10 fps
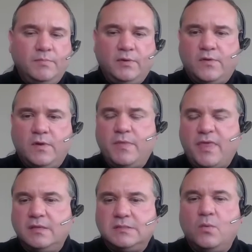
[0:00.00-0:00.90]
perform
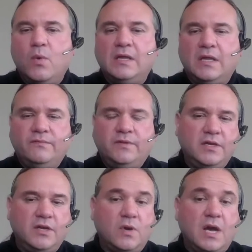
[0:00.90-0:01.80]
things like wear leveling
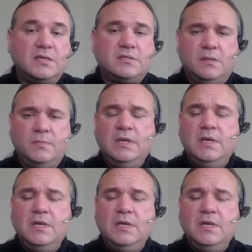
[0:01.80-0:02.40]
across them